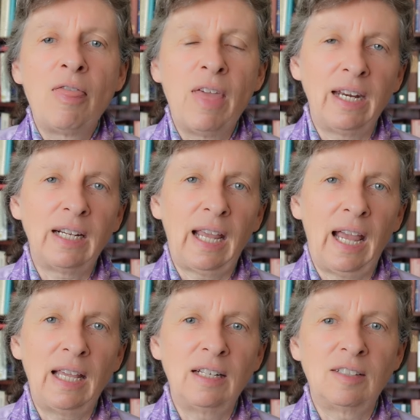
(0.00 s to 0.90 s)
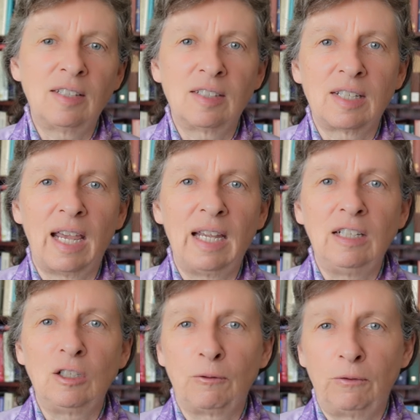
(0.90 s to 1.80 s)
then it can
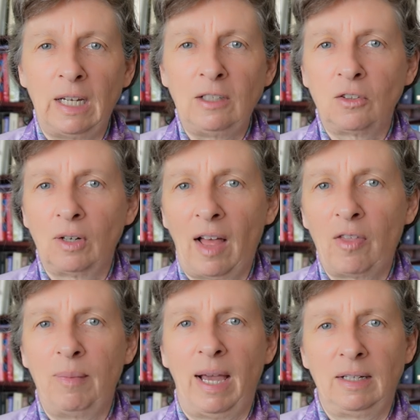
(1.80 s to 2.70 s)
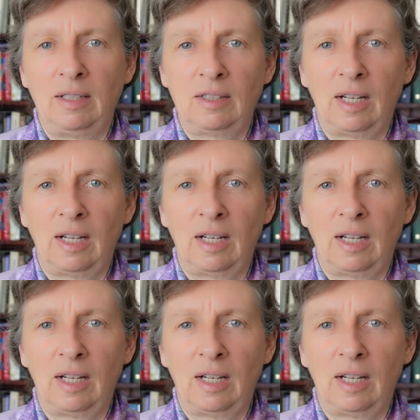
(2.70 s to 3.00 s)
sustain defeats on other matters,